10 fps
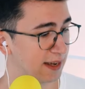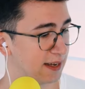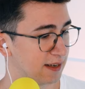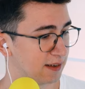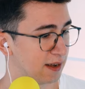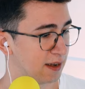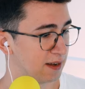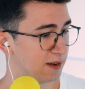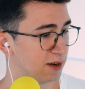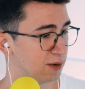And,
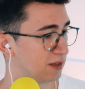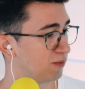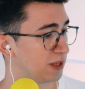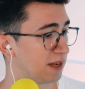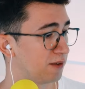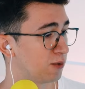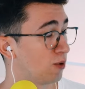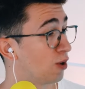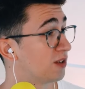you know, it would give you